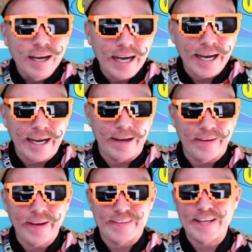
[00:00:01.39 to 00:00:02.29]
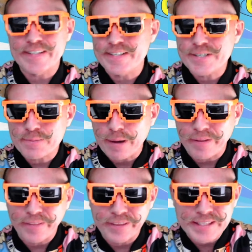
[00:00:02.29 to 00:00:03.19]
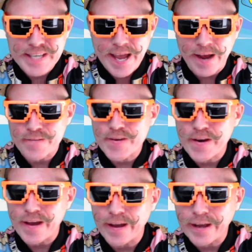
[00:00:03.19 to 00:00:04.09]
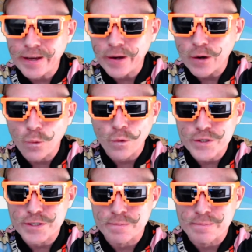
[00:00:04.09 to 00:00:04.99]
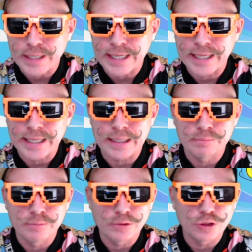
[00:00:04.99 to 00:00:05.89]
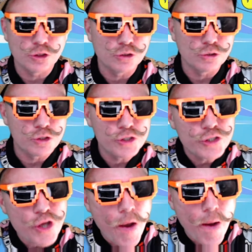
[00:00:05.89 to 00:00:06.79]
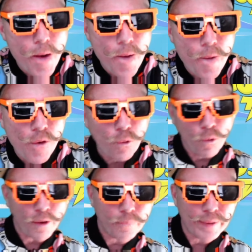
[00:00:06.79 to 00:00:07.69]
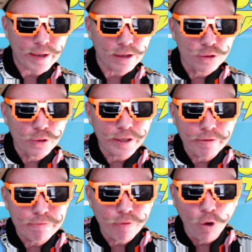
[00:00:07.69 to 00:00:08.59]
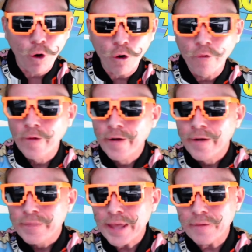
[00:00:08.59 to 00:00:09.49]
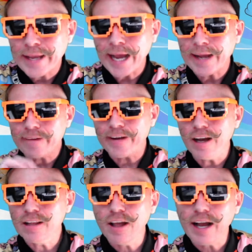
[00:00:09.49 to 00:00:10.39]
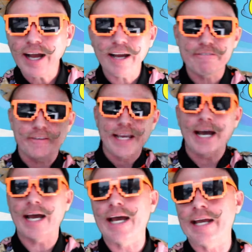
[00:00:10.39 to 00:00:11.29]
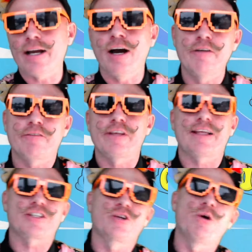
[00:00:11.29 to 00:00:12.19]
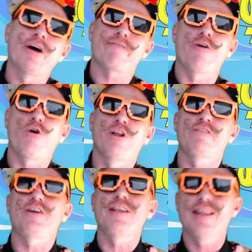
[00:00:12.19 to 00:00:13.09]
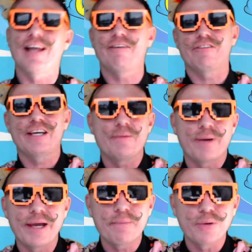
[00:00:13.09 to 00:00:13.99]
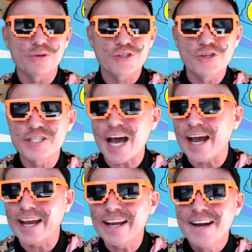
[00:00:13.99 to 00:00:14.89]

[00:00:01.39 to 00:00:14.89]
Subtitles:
Yeah, testing some other things out today. Awesome. So what we are looking for. There we go. Go live. Yay. Hopefully that's going to work for all of you lovely people today.